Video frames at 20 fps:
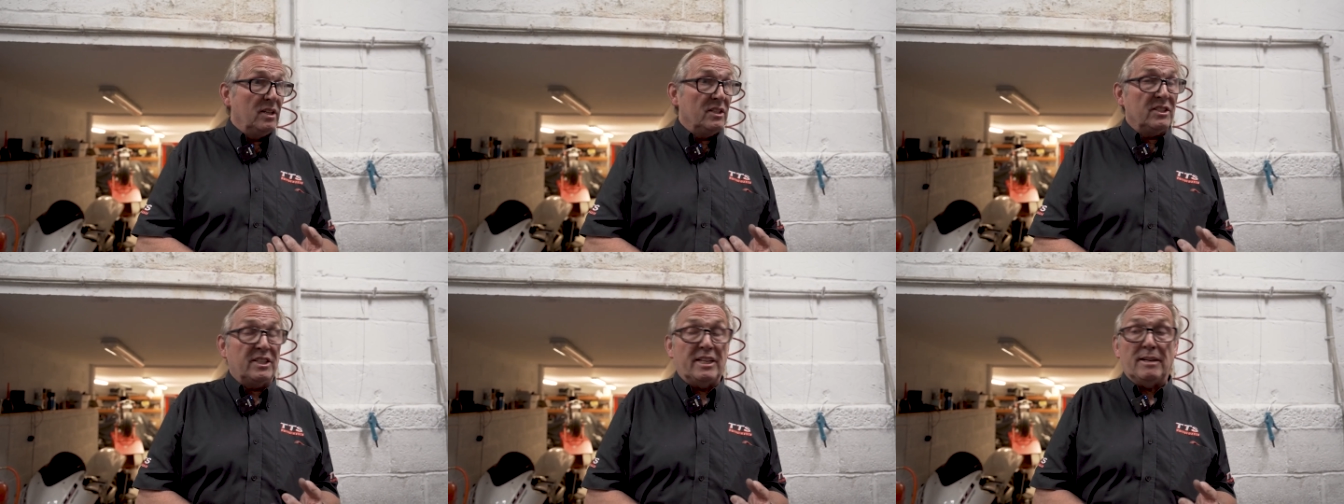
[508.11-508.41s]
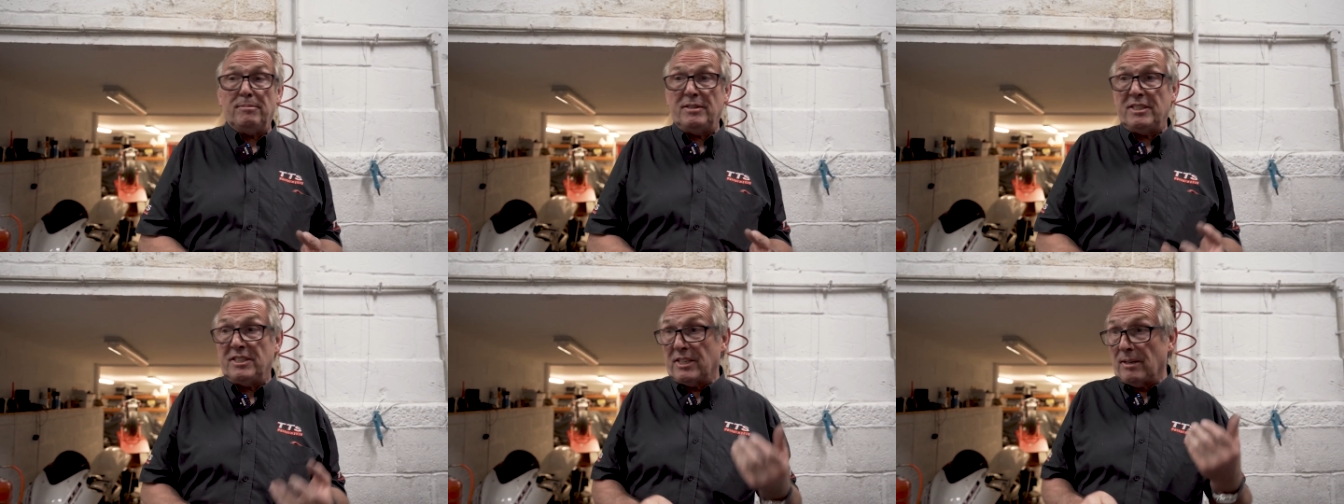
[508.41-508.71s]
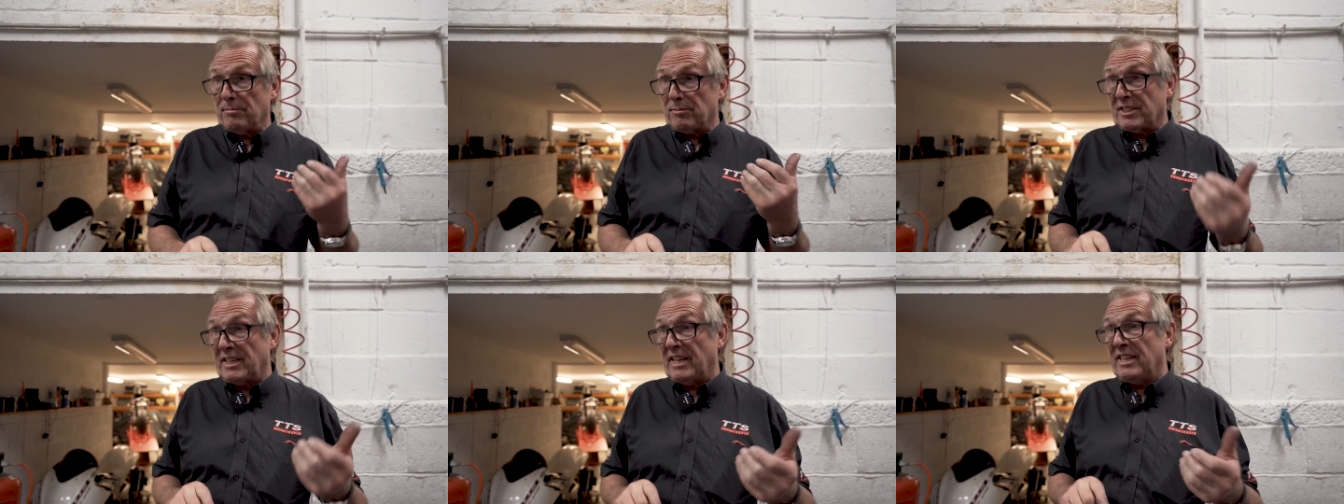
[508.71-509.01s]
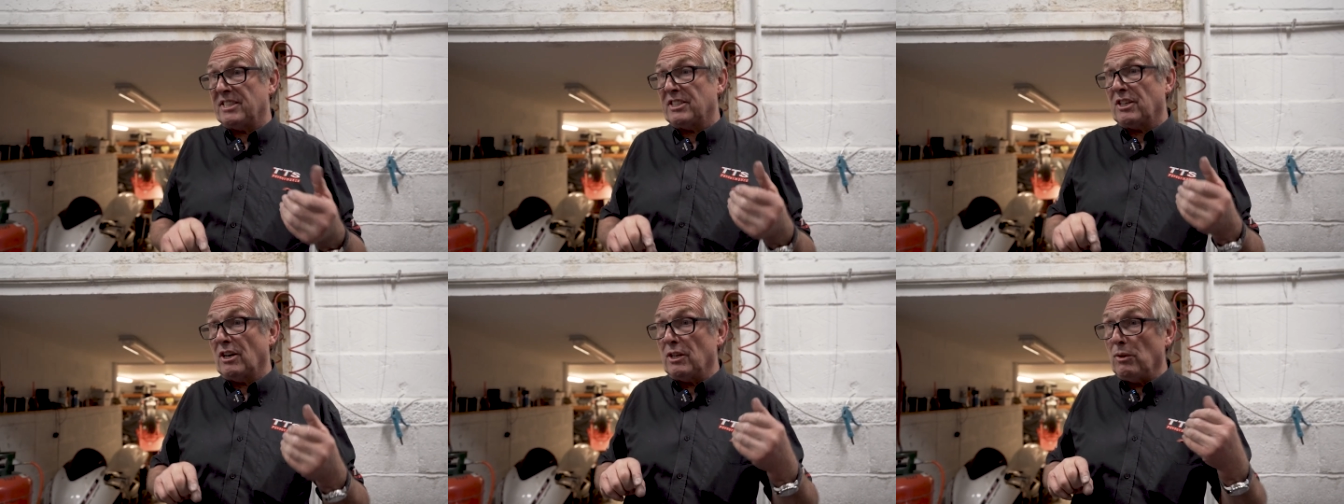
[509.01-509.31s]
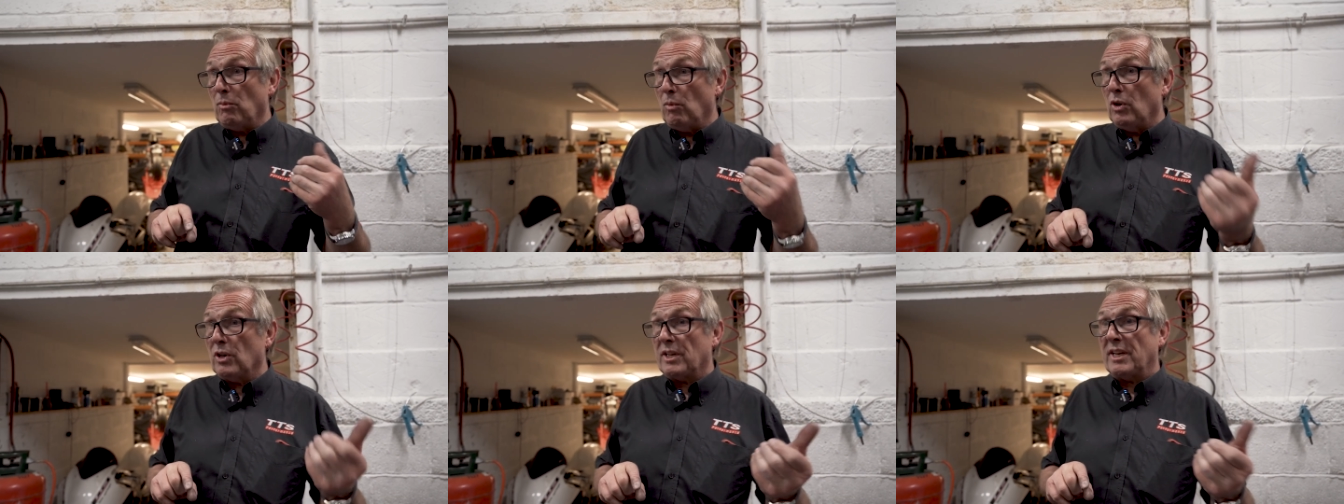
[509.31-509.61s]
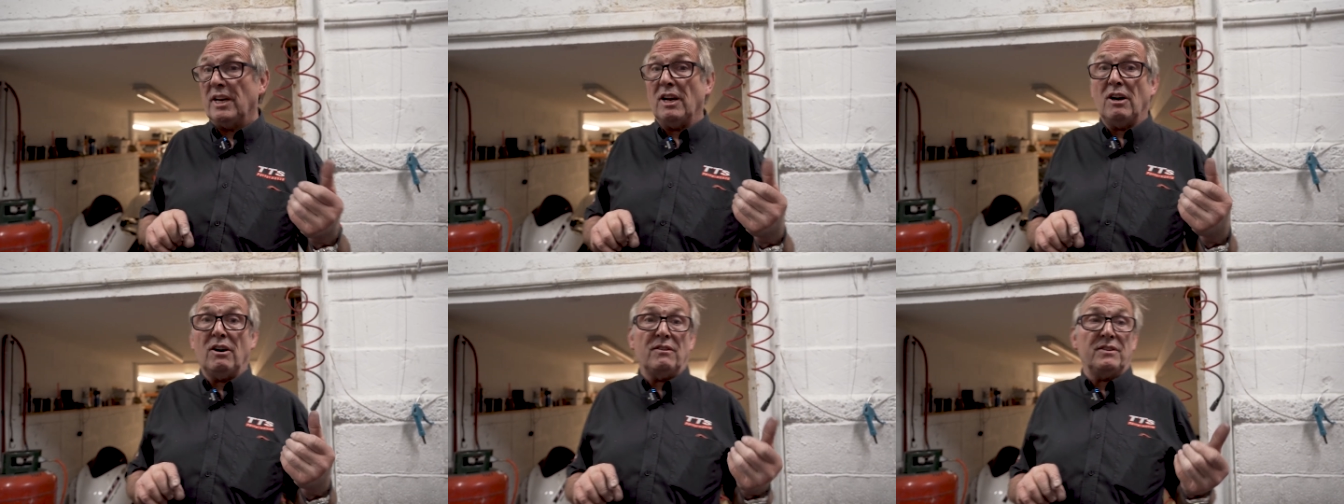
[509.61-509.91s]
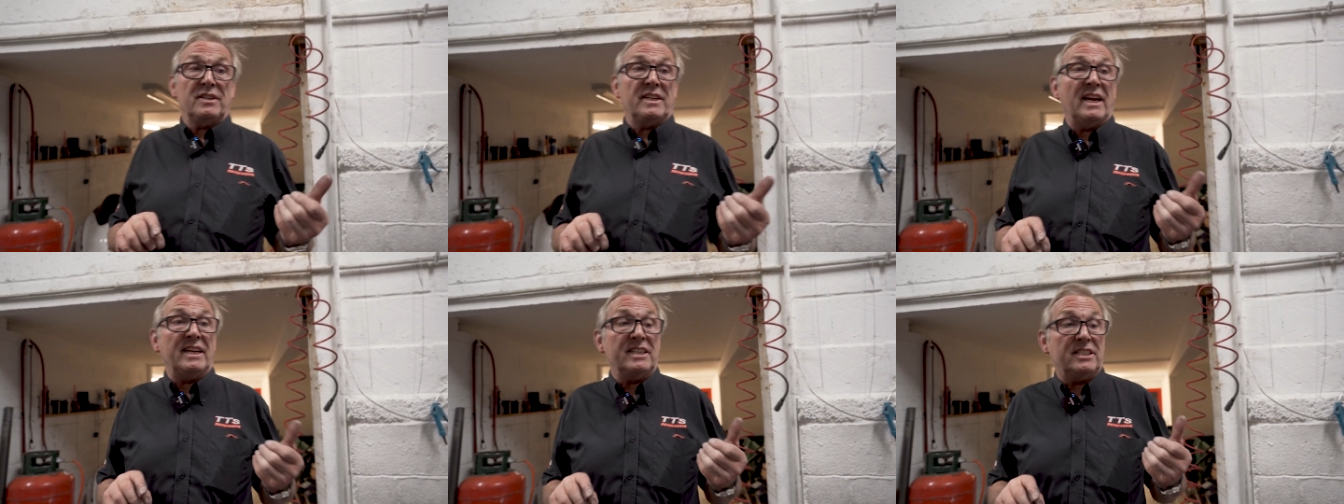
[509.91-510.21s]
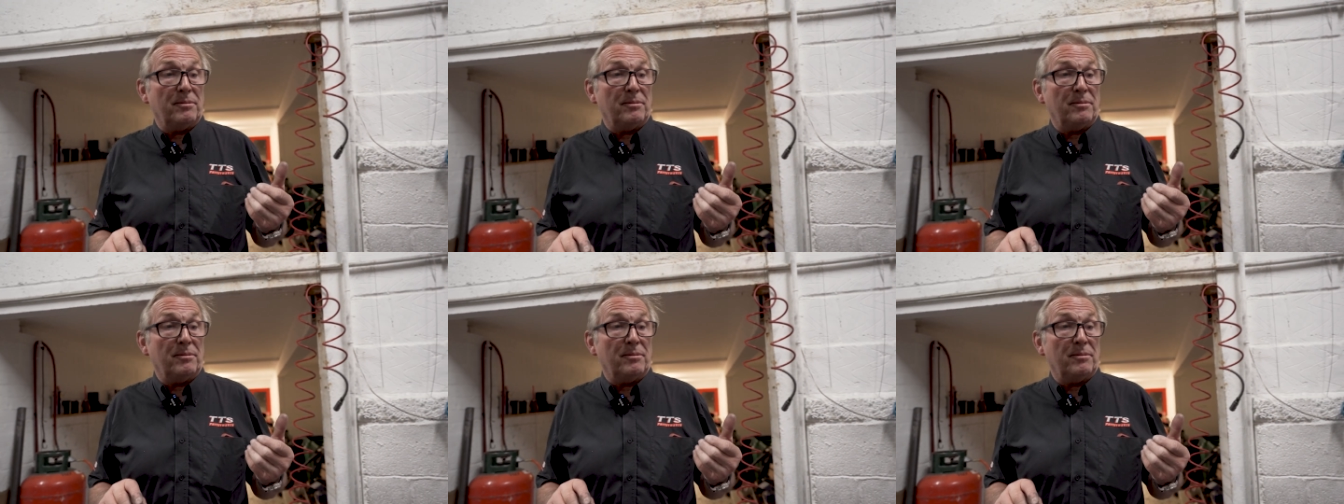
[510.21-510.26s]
Tim is upstairs only working a half a day